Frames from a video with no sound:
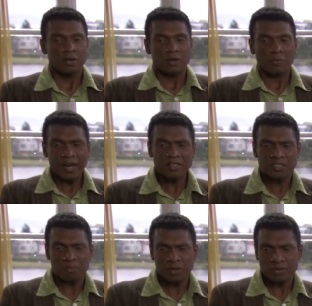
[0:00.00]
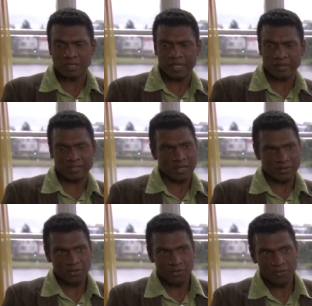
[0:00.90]
Why does a blues scale
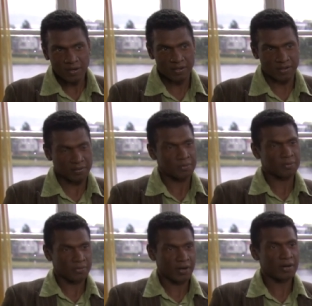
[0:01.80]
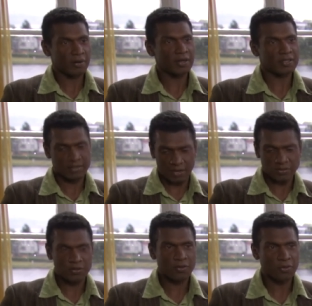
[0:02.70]
sound so funky, right? Why does it
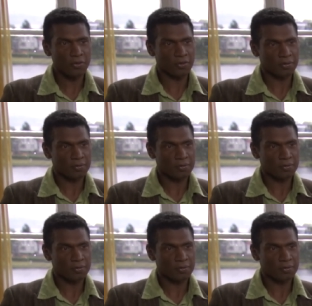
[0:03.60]
sound so cool?